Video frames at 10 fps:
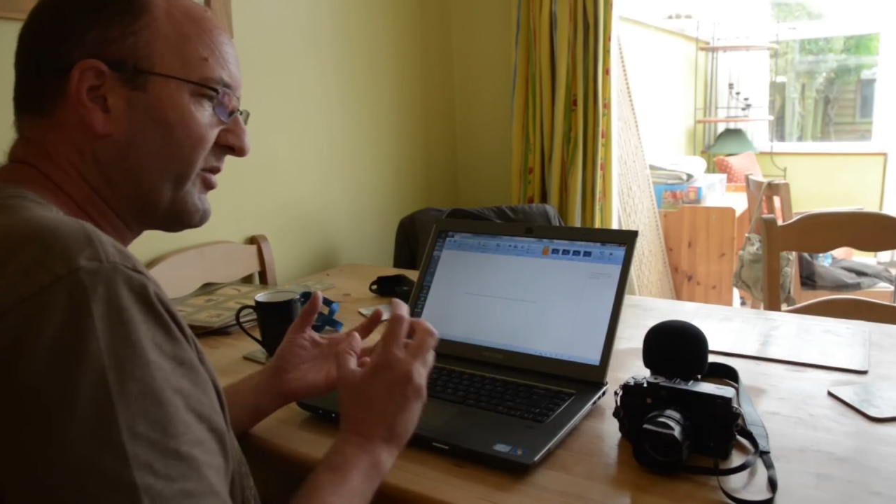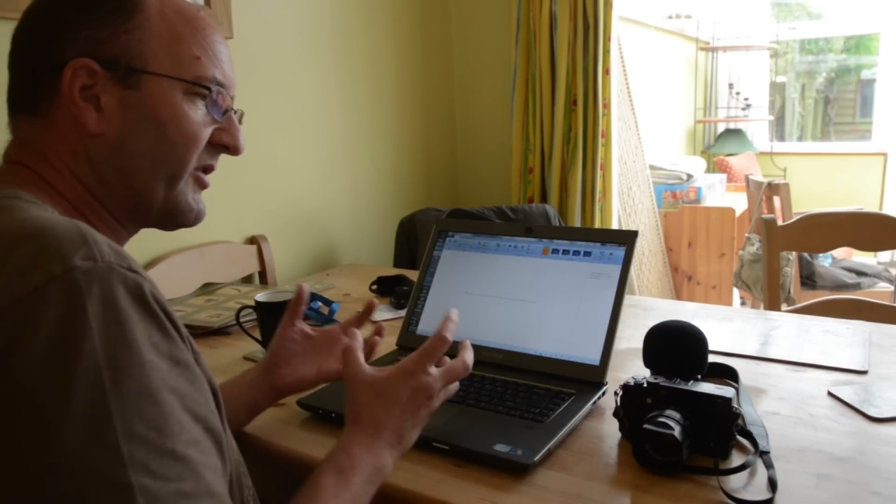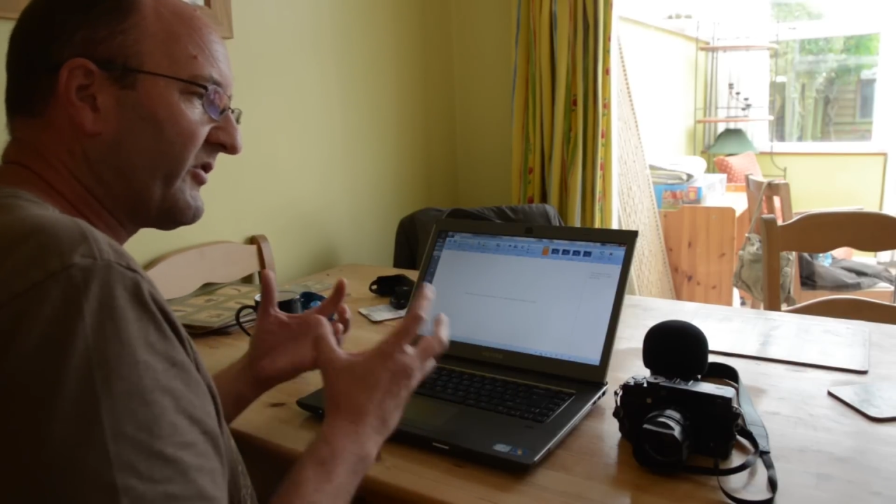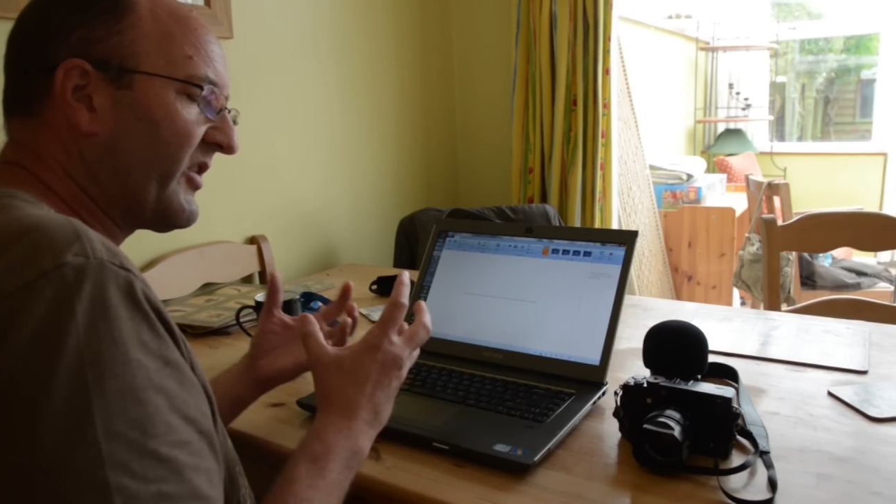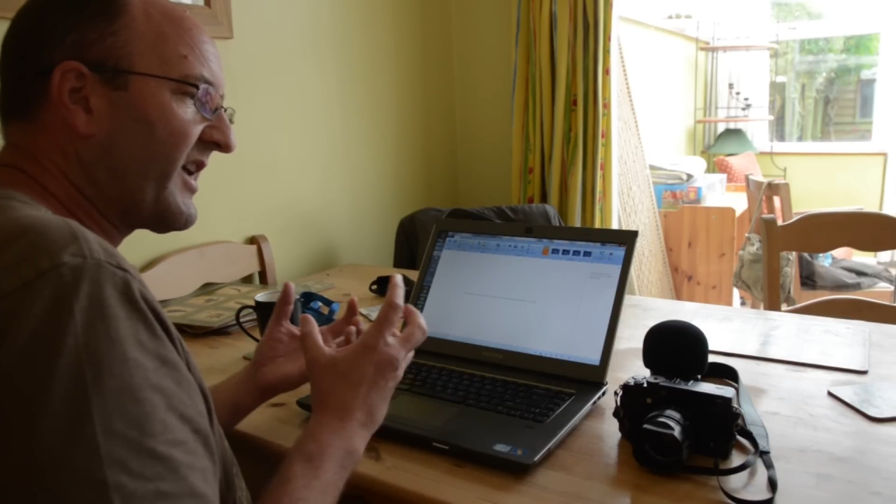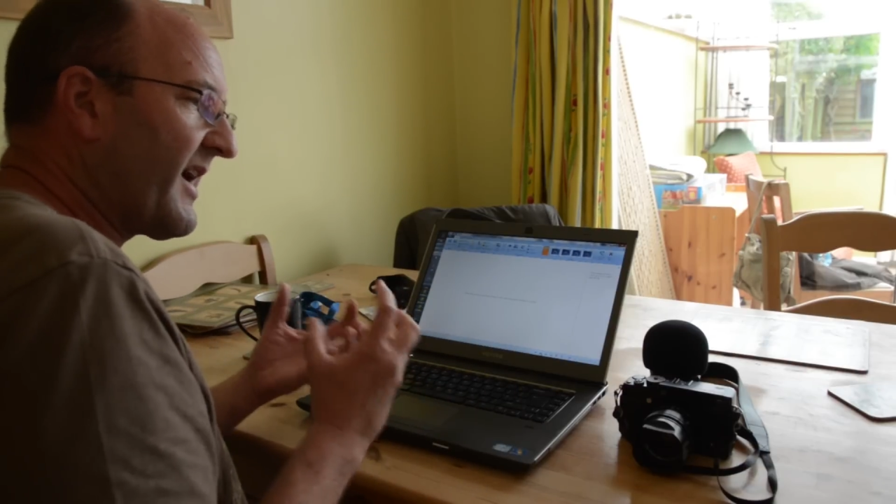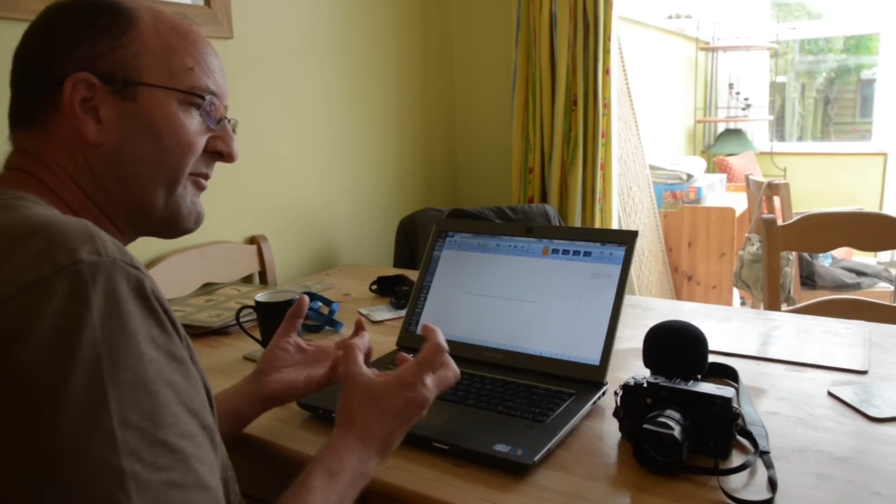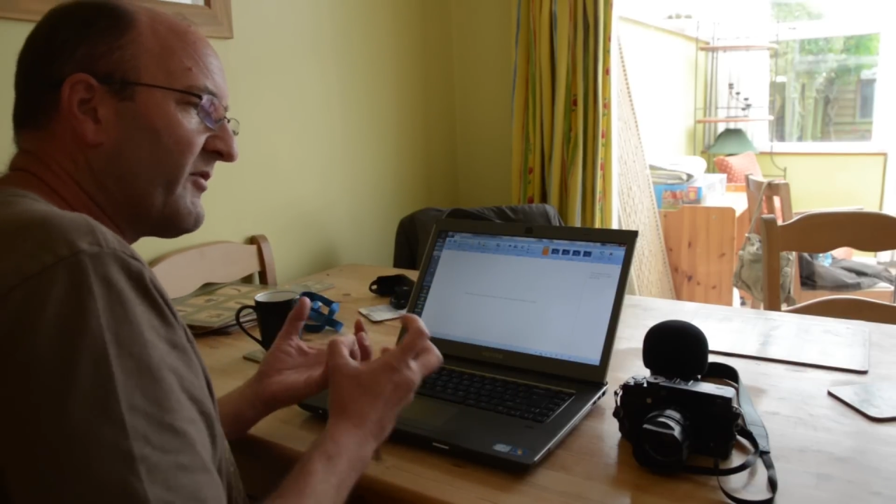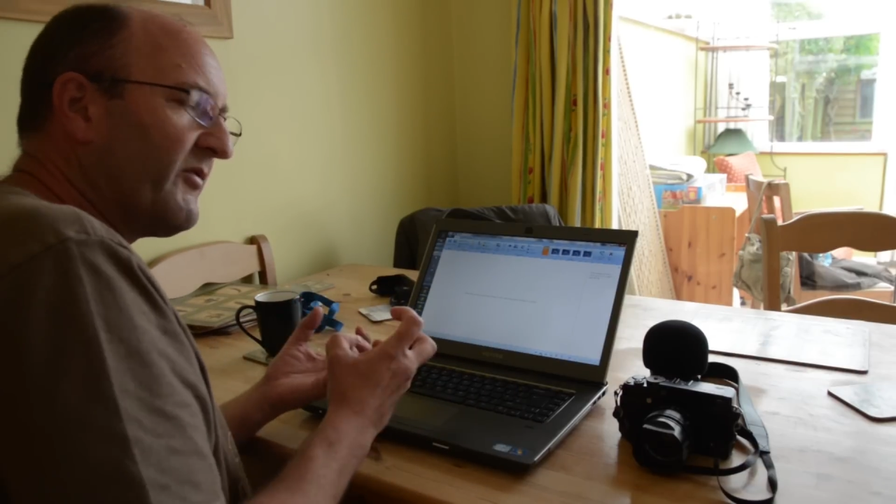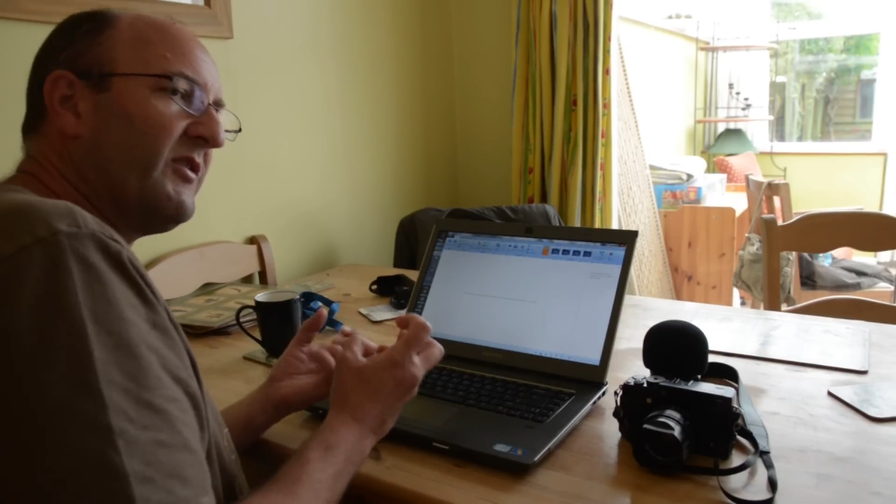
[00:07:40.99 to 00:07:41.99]
because the
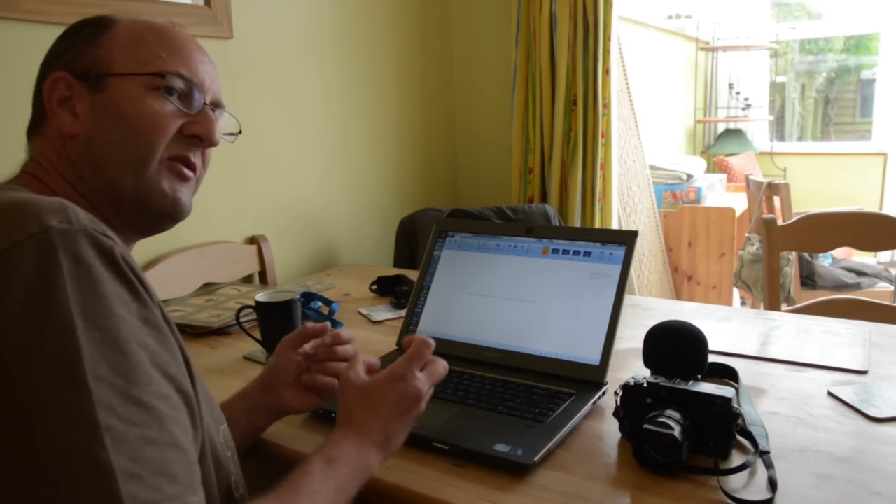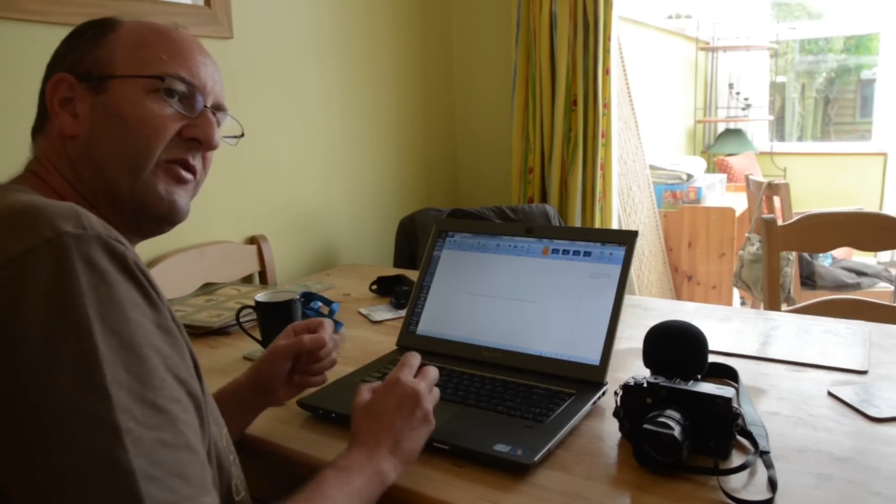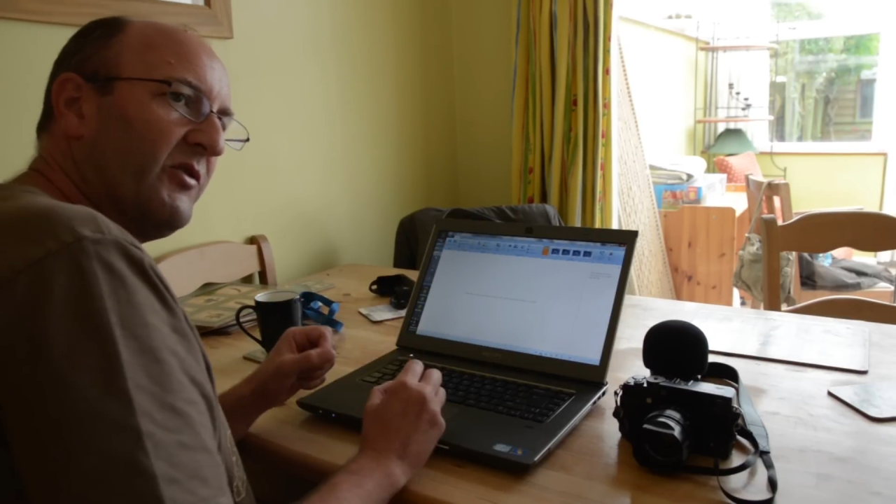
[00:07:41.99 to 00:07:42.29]
camera feels